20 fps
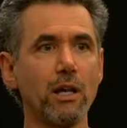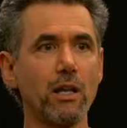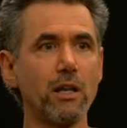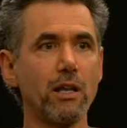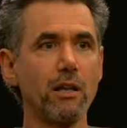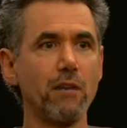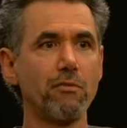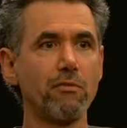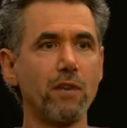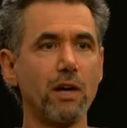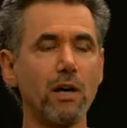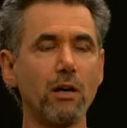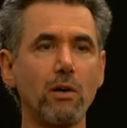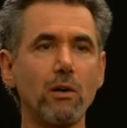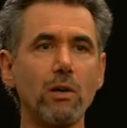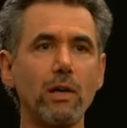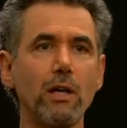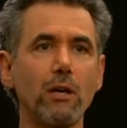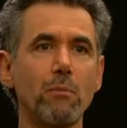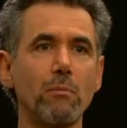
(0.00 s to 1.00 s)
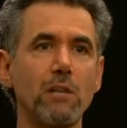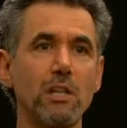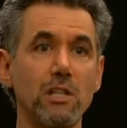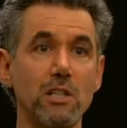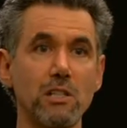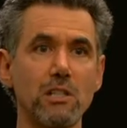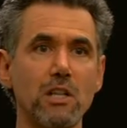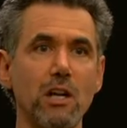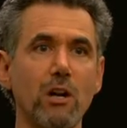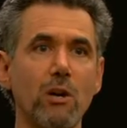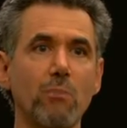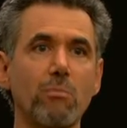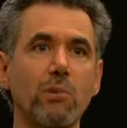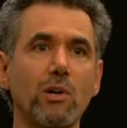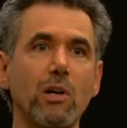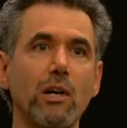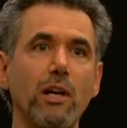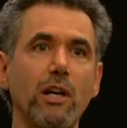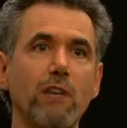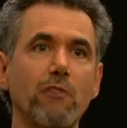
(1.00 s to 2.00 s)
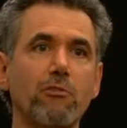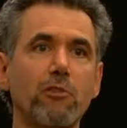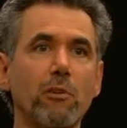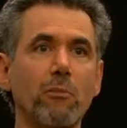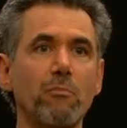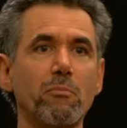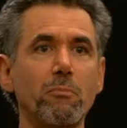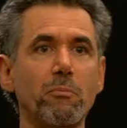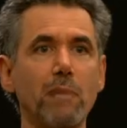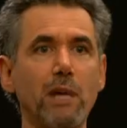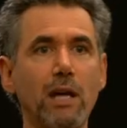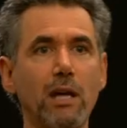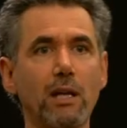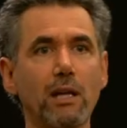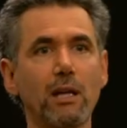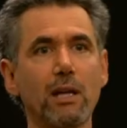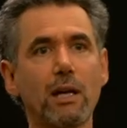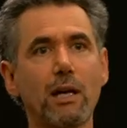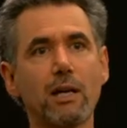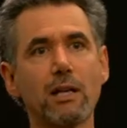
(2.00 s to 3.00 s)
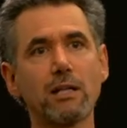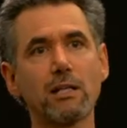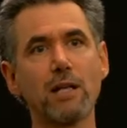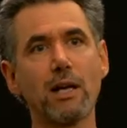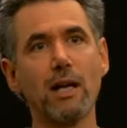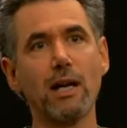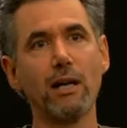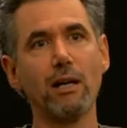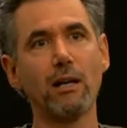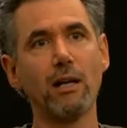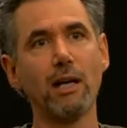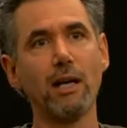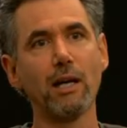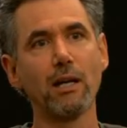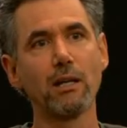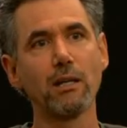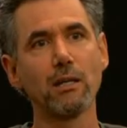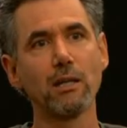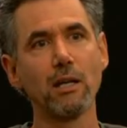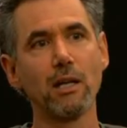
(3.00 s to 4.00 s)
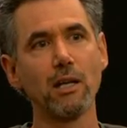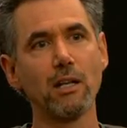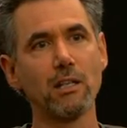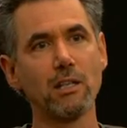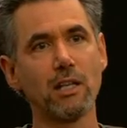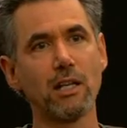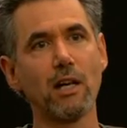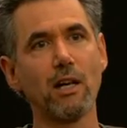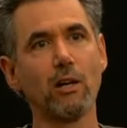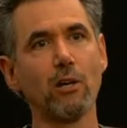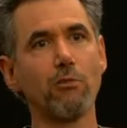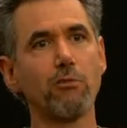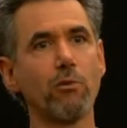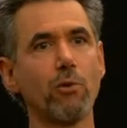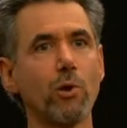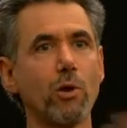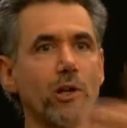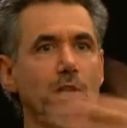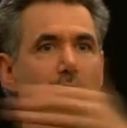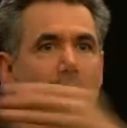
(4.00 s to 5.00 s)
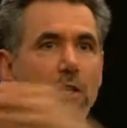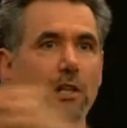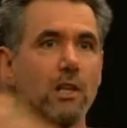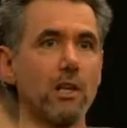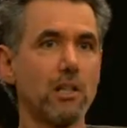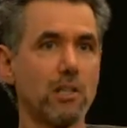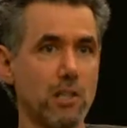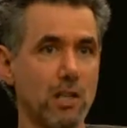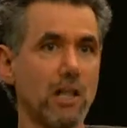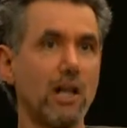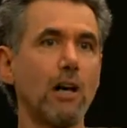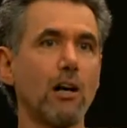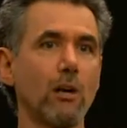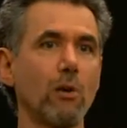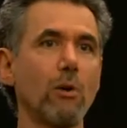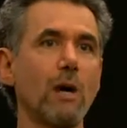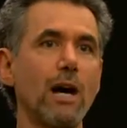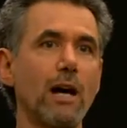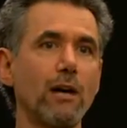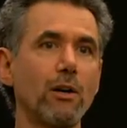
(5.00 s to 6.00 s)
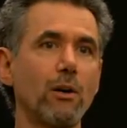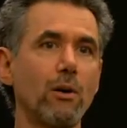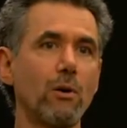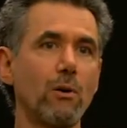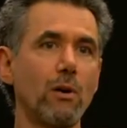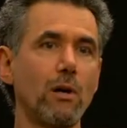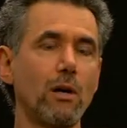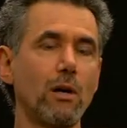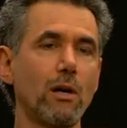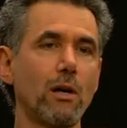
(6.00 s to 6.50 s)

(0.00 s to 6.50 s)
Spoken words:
They follow him in his airplane from Bangkok, Thailand, to California, to Colorado,